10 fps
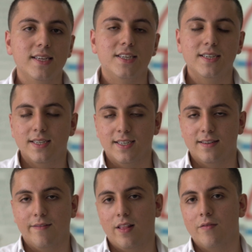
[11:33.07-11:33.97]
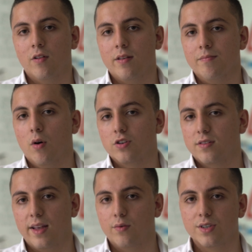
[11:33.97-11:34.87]
Litchi is available in
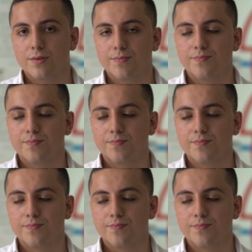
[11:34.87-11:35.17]
most languages.